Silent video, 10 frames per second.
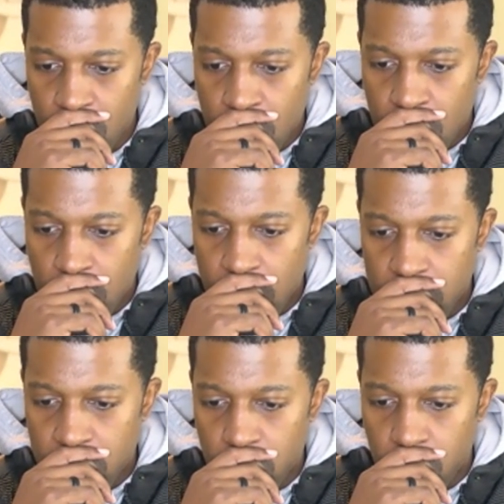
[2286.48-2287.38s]
and
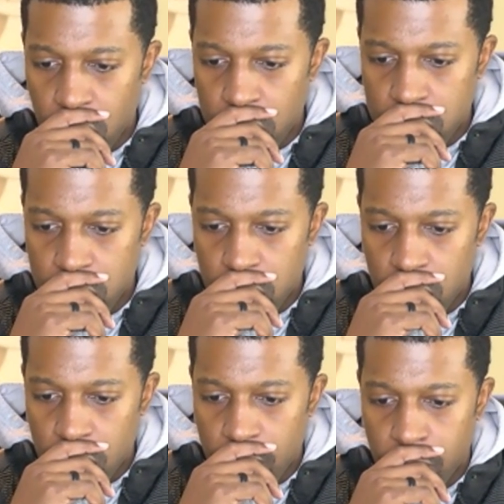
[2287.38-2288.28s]
you want to do a
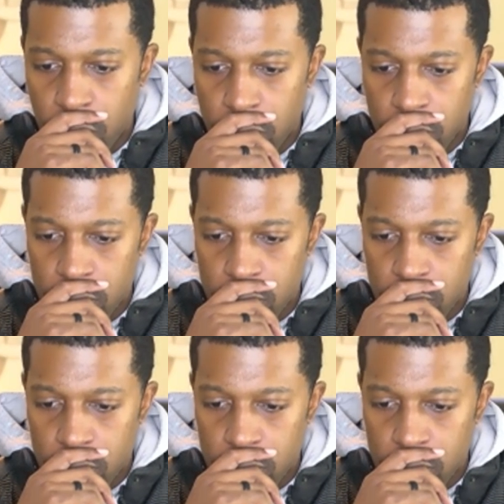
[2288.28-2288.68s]
border.